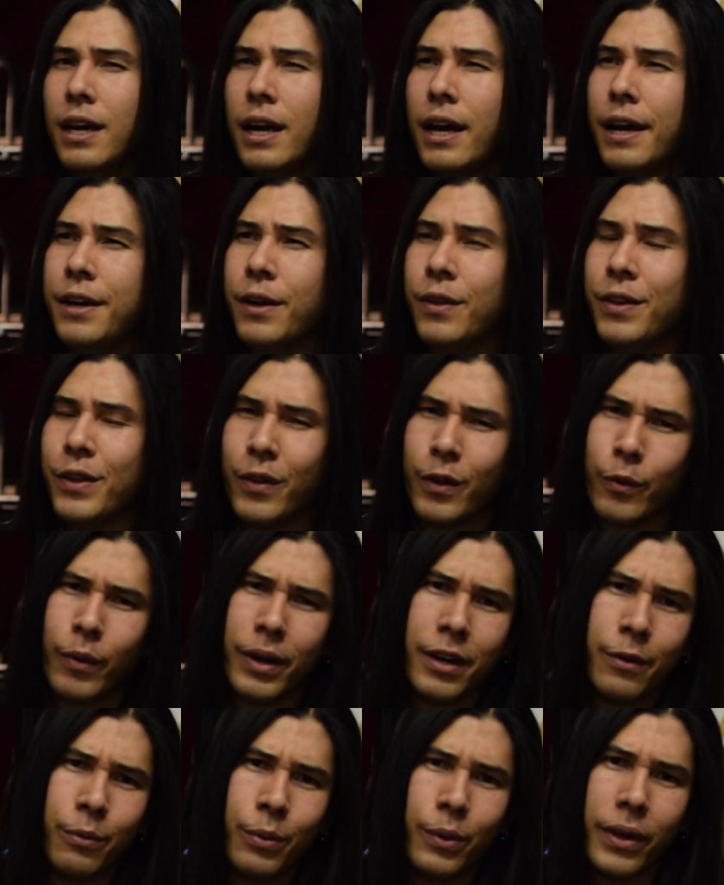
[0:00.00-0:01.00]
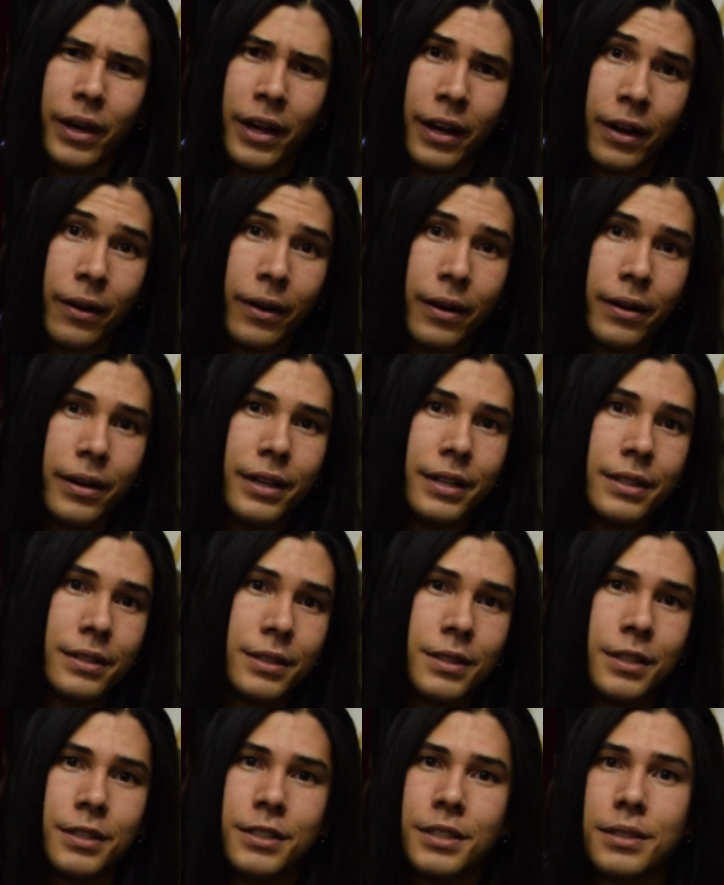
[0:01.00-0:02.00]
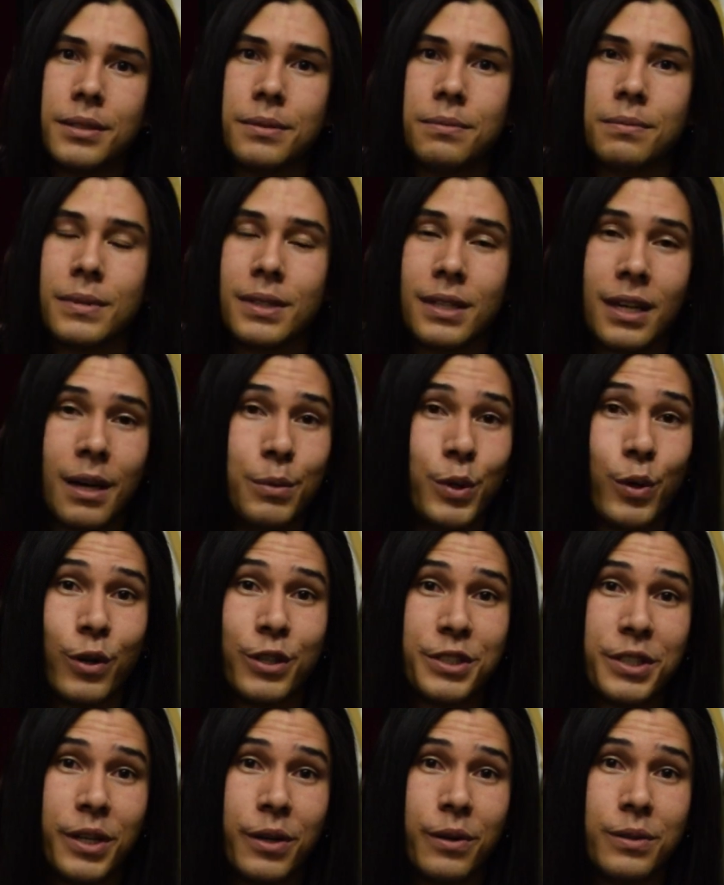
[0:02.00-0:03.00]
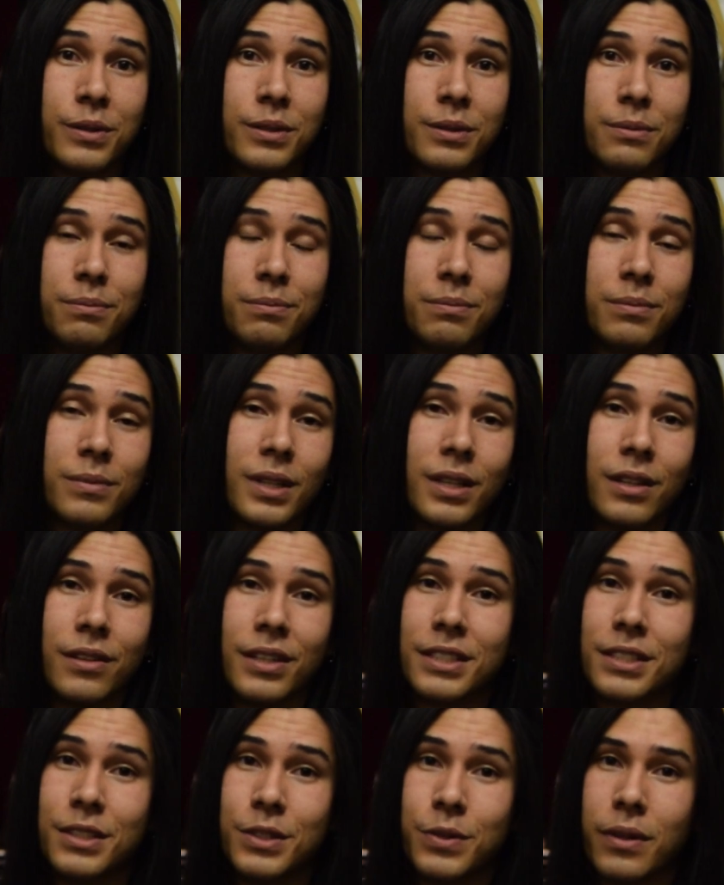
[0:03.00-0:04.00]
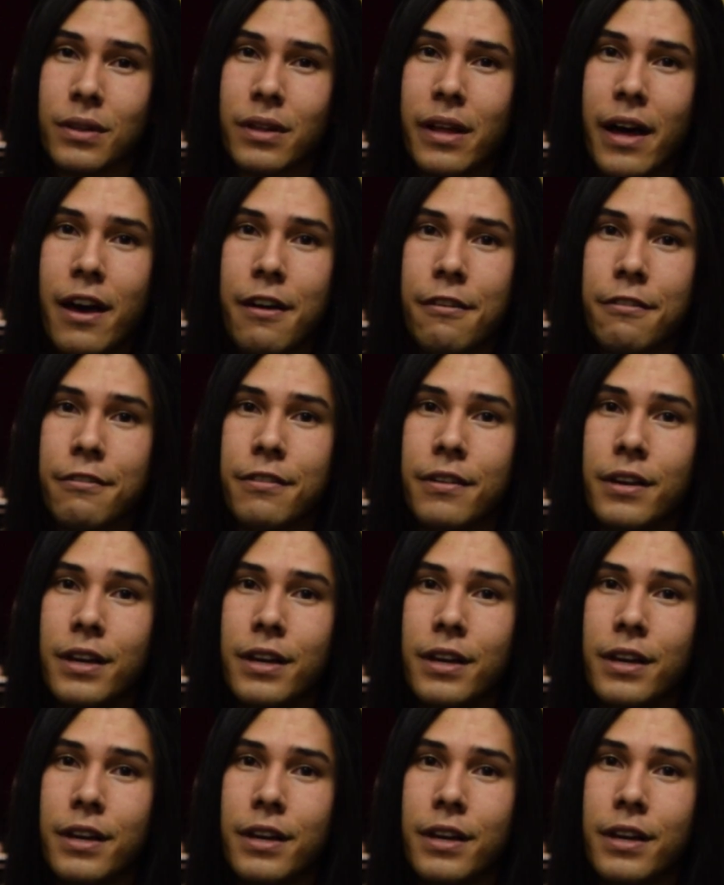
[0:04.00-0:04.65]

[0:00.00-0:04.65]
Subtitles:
I know the only way to really hear it is to just come to our shows and listen to it live.